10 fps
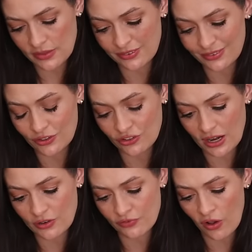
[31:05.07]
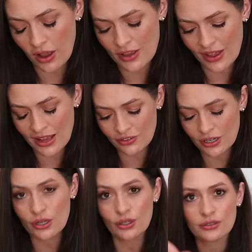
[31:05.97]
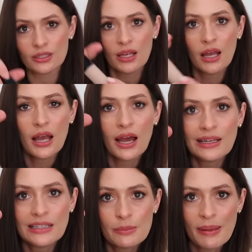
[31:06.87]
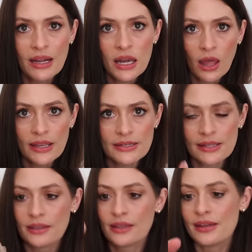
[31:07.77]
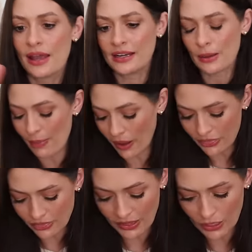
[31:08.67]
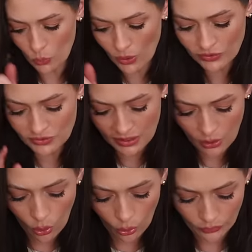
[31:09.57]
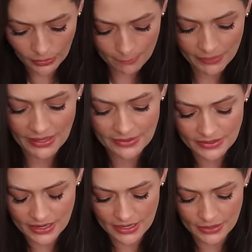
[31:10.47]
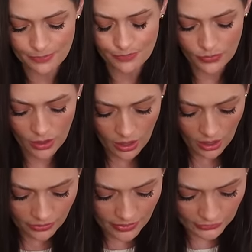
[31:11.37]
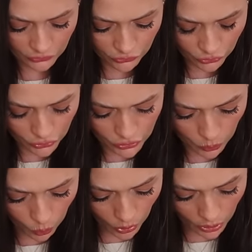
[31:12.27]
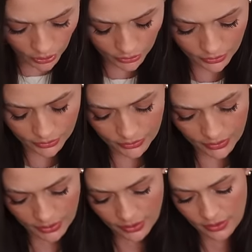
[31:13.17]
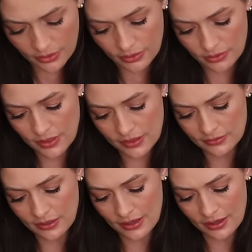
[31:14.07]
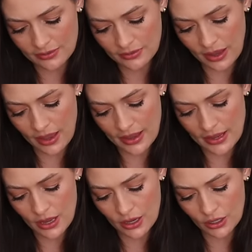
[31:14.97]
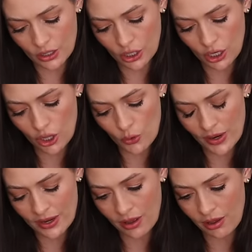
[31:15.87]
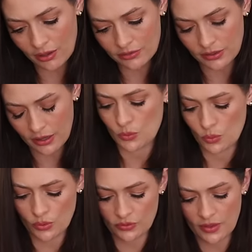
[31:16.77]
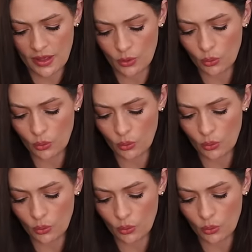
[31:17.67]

This is in the shade 5. It actually looks a little bit light in the container, but I think once it's on and blended in, that should work. This is a glow enhancer. What's that?